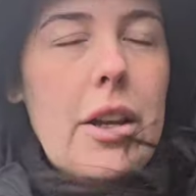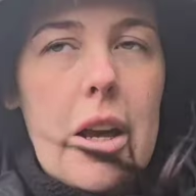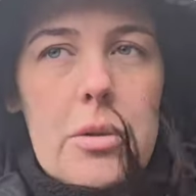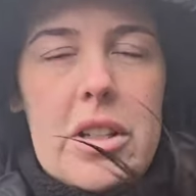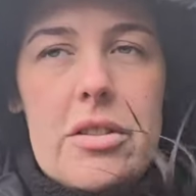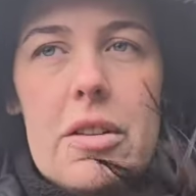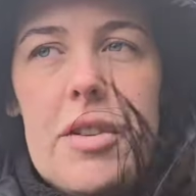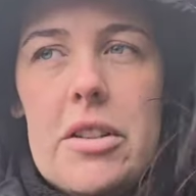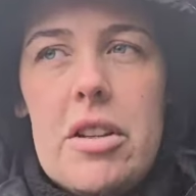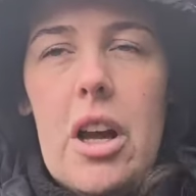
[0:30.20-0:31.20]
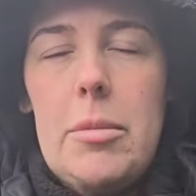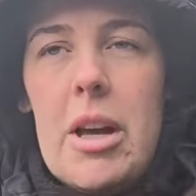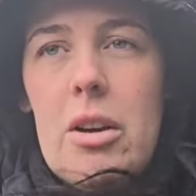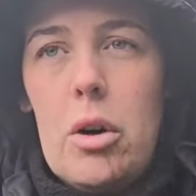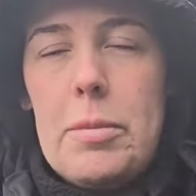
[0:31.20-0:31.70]
No, this is the first time,
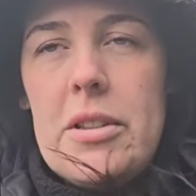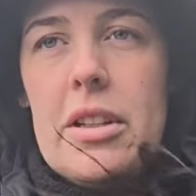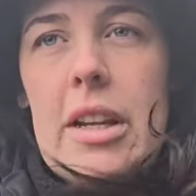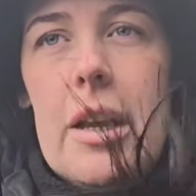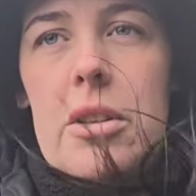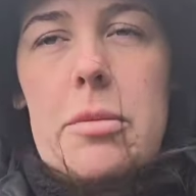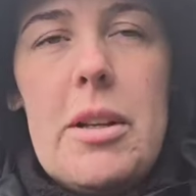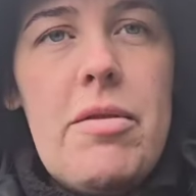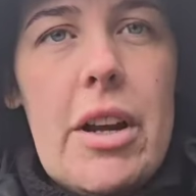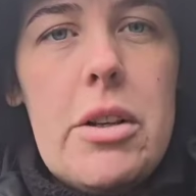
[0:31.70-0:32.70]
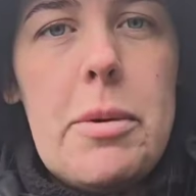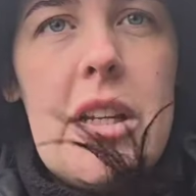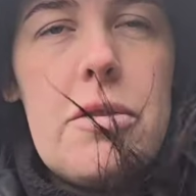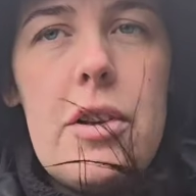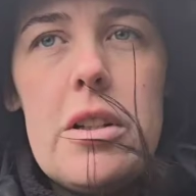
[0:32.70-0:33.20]
and up until now it's been very
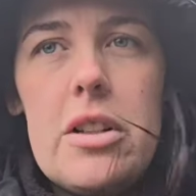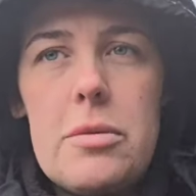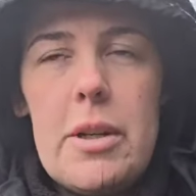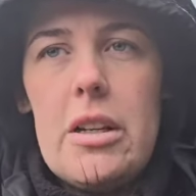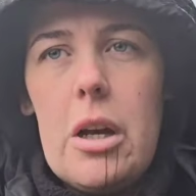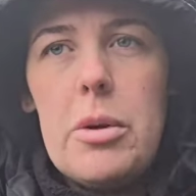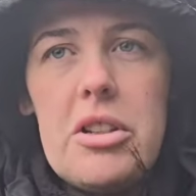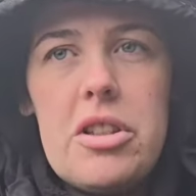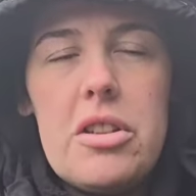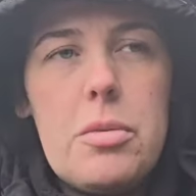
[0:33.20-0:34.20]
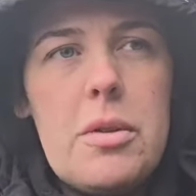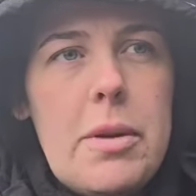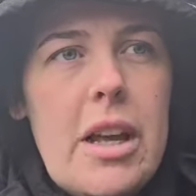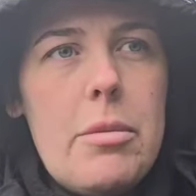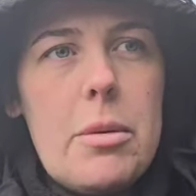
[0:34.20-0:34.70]
peaceful. There's been no issues. We've
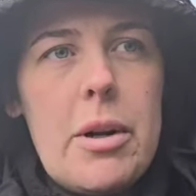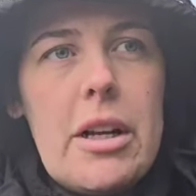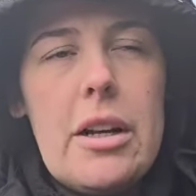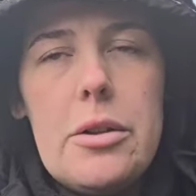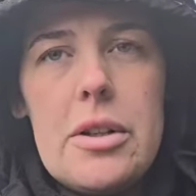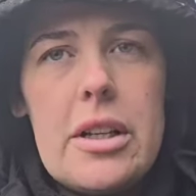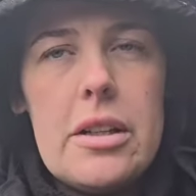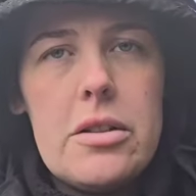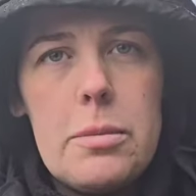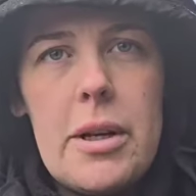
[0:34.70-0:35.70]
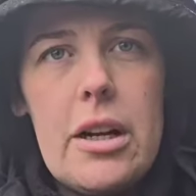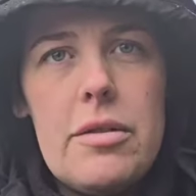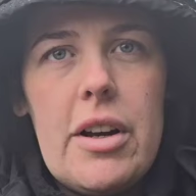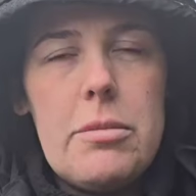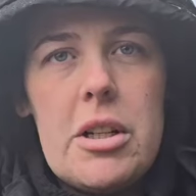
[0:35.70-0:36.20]
been able to bring our young kids up here. I've
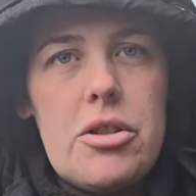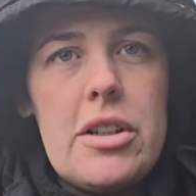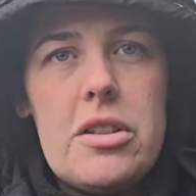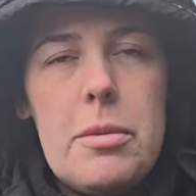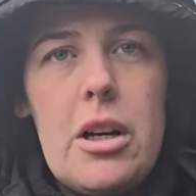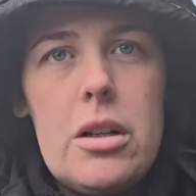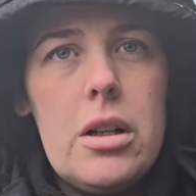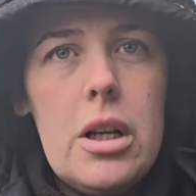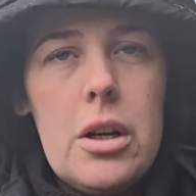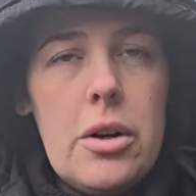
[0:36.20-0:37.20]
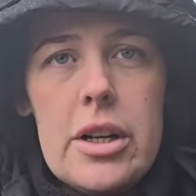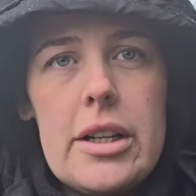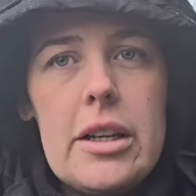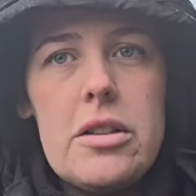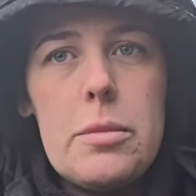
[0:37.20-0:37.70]
had my three small other
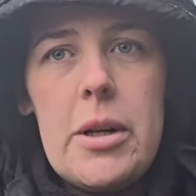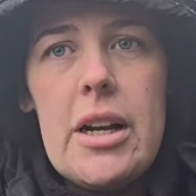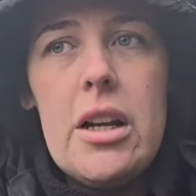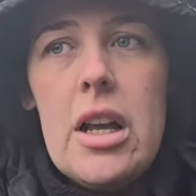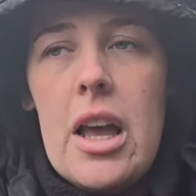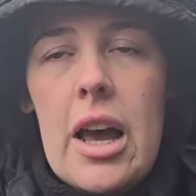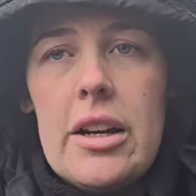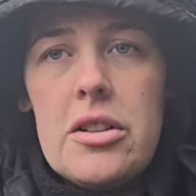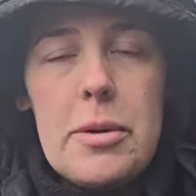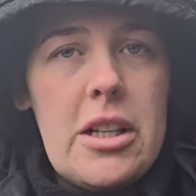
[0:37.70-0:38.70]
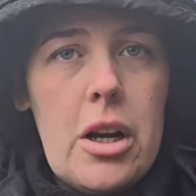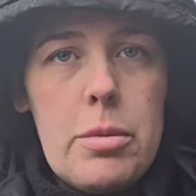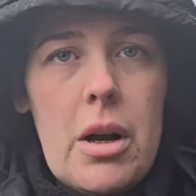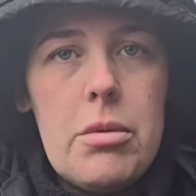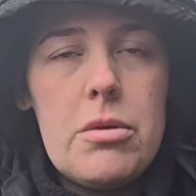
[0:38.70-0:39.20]
kids up here, and there's been no
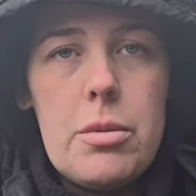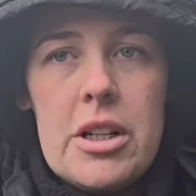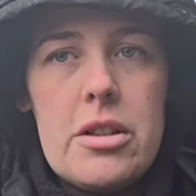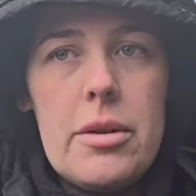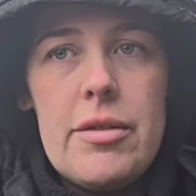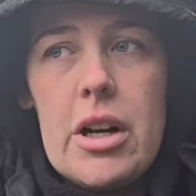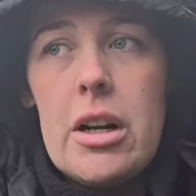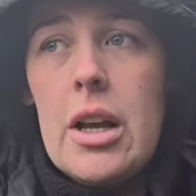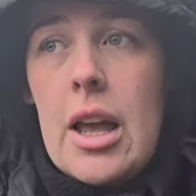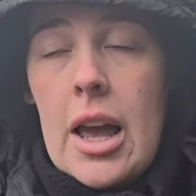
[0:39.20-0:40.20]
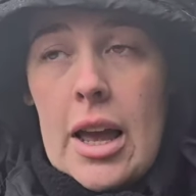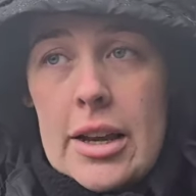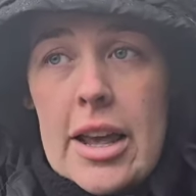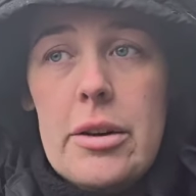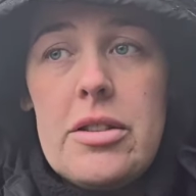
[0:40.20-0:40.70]
problems whatsoever. And
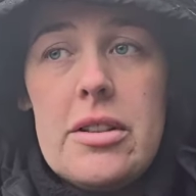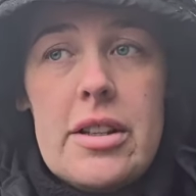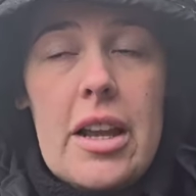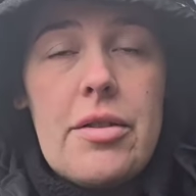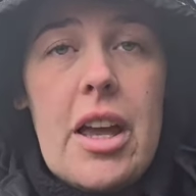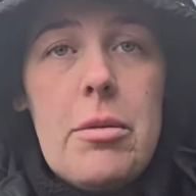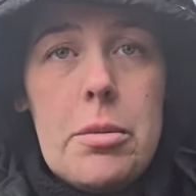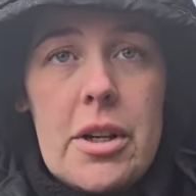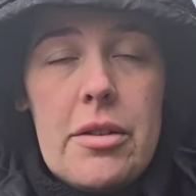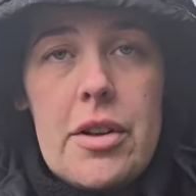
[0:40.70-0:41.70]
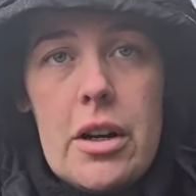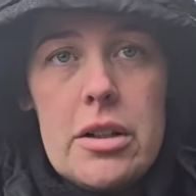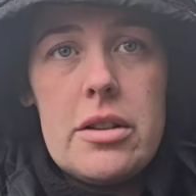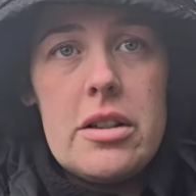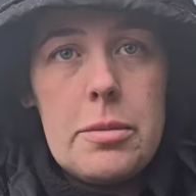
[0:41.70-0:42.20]
now, since they've came up, they've
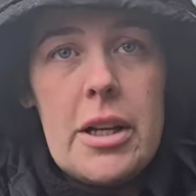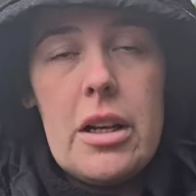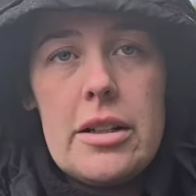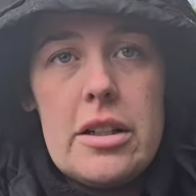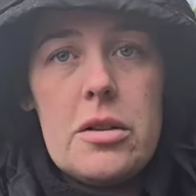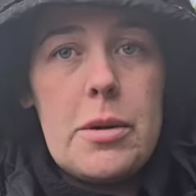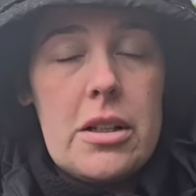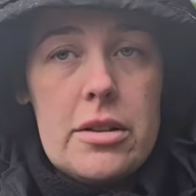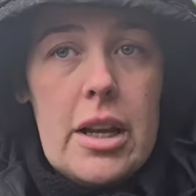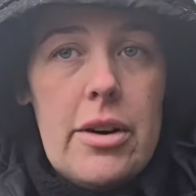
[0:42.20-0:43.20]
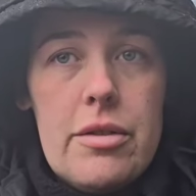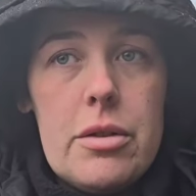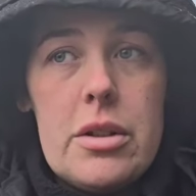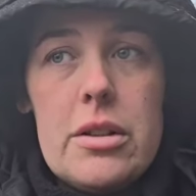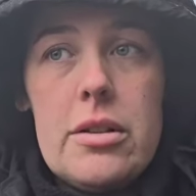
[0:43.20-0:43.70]
caused it to be like this, because now
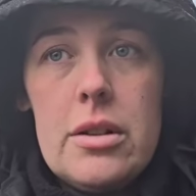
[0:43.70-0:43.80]
everyone